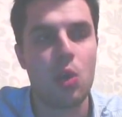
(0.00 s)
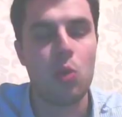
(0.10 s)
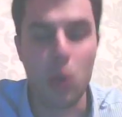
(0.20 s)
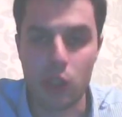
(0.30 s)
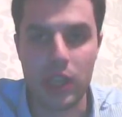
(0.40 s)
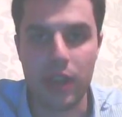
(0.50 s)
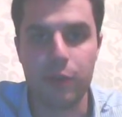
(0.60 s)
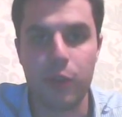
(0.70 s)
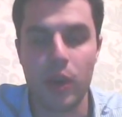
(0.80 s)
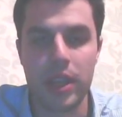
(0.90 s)
watch
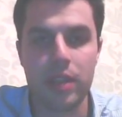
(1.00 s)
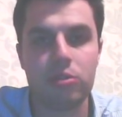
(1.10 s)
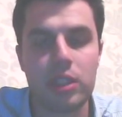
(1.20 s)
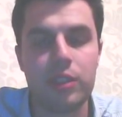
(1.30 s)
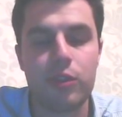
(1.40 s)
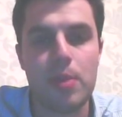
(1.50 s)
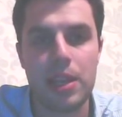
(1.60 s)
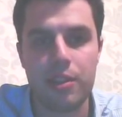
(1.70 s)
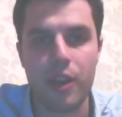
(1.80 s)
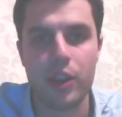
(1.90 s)
that fight, and
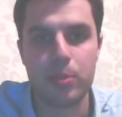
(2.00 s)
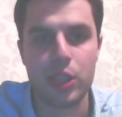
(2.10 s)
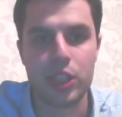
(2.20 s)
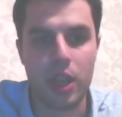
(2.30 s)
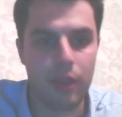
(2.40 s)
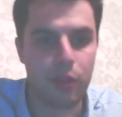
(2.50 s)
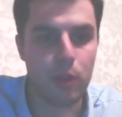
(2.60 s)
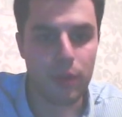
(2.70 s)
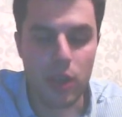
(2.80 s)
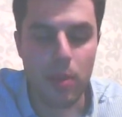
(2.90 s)
refamiliarise myself
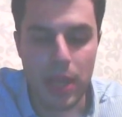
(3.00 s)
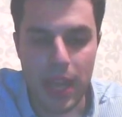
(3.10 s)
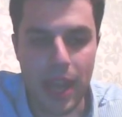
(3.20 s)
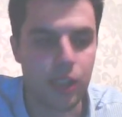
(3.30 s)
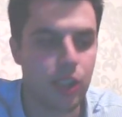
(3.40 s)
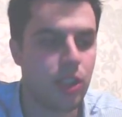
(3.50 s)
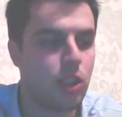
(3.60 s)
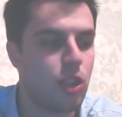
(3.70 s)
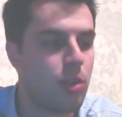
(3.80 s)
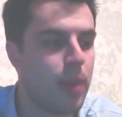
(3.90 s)
with some of the action
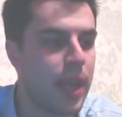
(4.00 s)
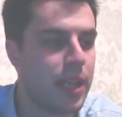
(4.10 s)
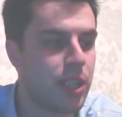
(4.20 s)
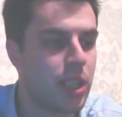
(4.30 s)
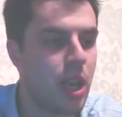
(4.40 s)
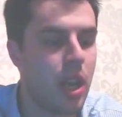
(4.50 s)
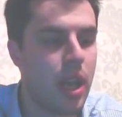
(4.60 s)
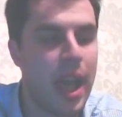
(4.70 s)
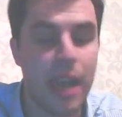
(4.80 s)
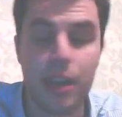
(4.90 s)
that took place
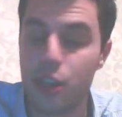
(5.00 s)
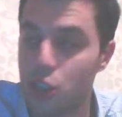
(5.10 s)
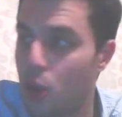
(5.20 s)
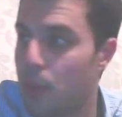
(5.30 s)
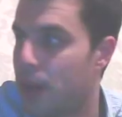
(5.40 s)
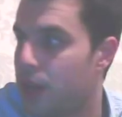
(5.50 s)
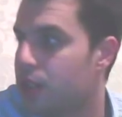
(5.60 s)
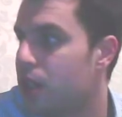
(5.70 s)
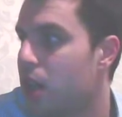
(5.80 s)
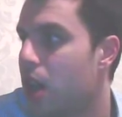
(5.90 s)
ahead of the stoppage.